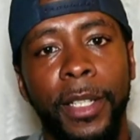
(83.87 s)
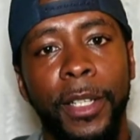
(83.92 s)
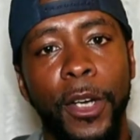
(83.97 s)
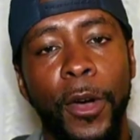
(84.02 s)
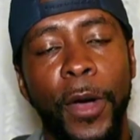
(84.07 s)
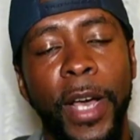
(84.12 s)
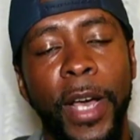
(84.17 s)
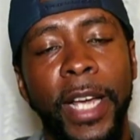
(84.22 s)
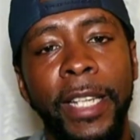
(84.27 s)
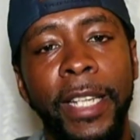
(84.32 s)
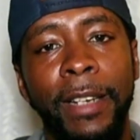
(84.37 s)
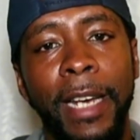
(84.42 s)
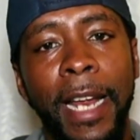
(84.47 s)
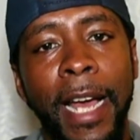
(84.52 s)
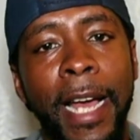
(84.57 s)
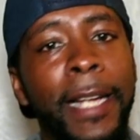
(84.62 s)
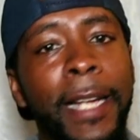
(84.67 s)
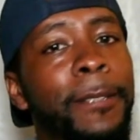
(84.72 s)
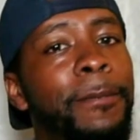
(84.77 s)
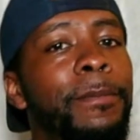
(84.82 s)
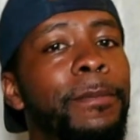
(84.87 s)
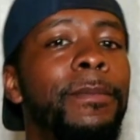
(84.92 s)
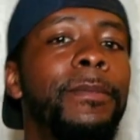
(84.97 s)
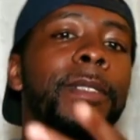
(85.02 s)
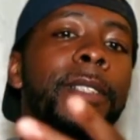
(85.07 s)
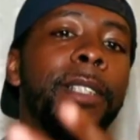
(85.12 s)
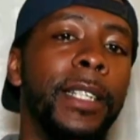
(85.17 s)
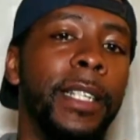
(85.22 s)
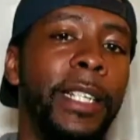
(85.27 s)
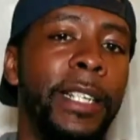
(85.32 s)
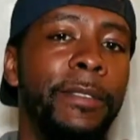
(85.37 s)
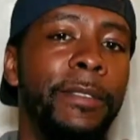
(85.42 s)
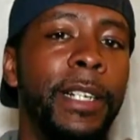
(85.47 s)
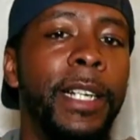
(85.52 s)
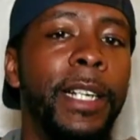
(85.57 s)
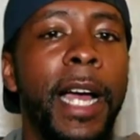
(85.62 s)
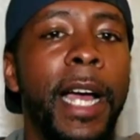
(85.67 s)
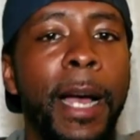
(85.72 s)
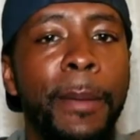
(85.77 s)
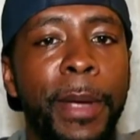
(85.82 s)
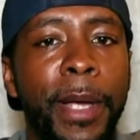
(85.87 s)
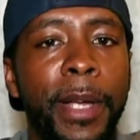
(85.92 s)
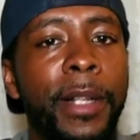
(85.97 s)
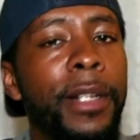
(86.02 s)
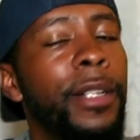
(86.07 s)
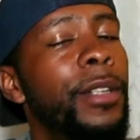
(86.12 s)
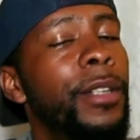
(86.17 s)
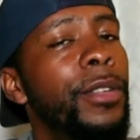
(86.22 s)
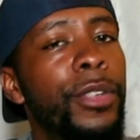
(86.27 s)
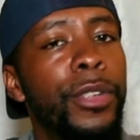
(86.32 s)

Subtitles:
go ahead, leave a like, leave a comment.